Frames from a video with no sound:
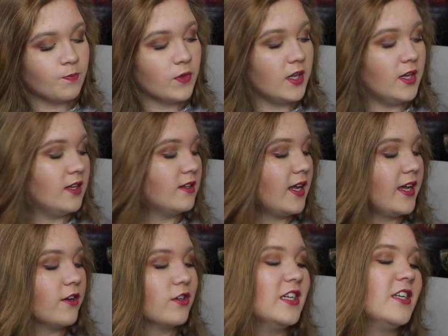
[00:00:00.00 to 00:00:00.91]
He's
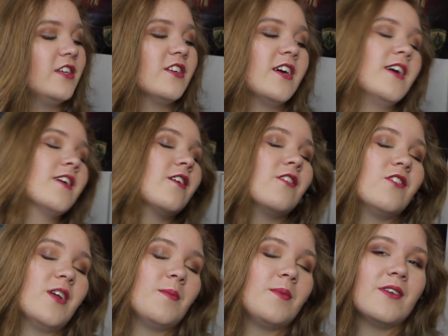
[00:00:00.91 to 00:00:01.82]
a creature and
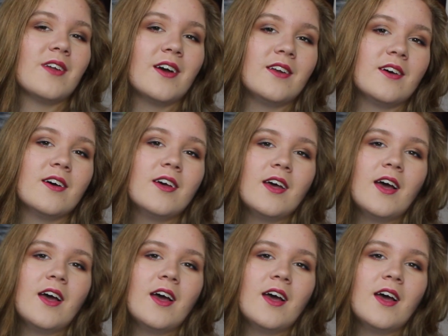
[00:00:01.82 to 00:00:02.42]
concept designer,